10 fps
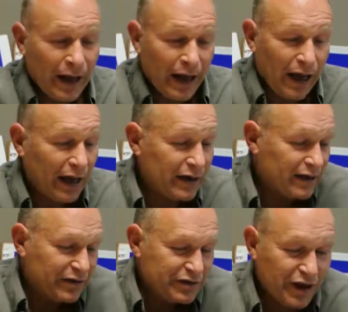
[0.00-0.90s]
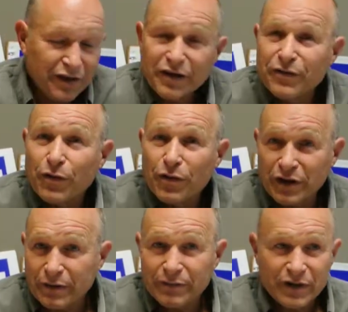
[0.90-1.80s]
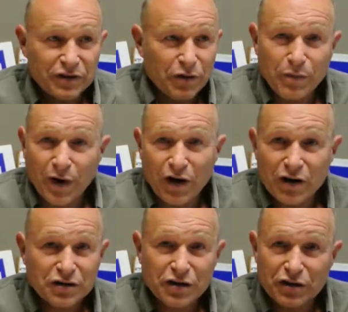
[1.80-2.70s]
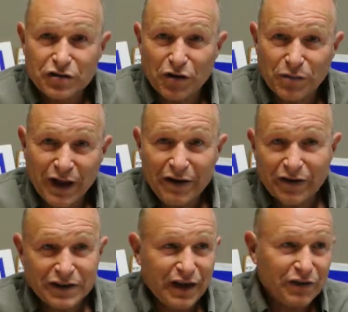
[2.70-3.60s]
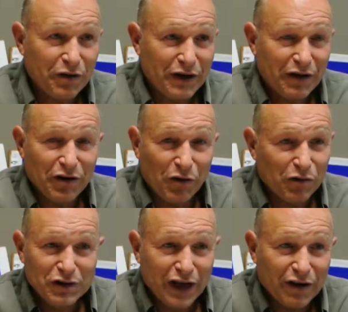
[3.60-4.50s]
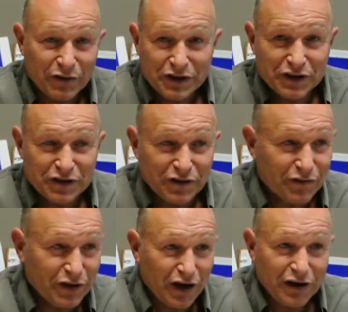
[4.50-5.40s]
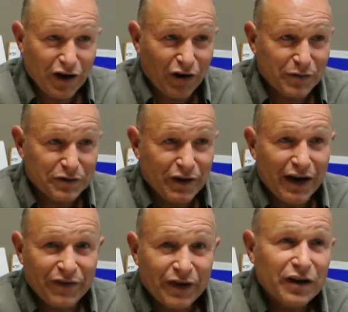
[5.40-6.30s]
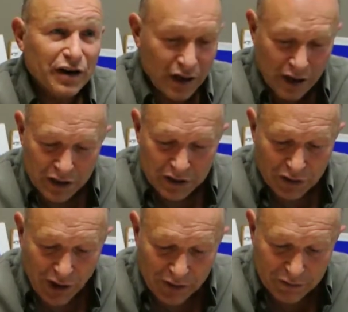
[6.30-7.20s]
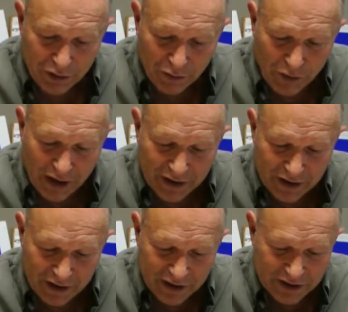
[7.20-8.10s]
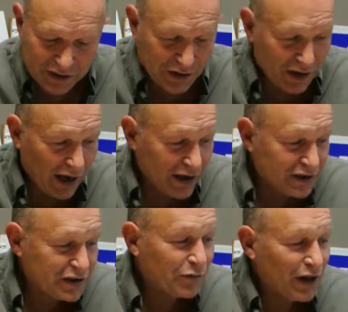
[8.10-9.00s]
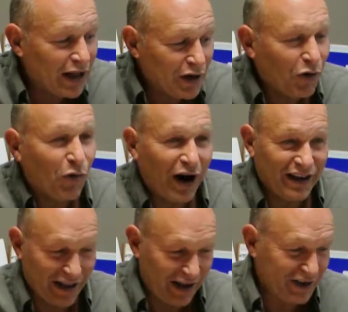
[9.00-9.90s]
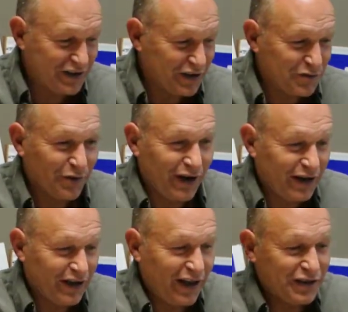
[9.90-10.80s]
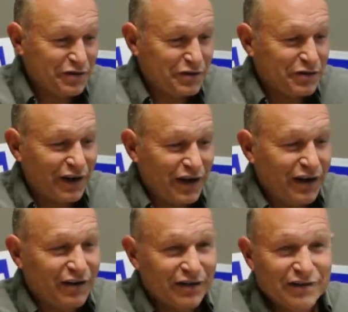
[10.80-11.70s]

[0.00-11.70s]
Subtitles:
And there's nothing for them. There's no parks and there's no playgrounds. They have to go down to Old Town, which is terrible traffic. So I don't know why this is, well, I know why that is this way, and the answer is right here.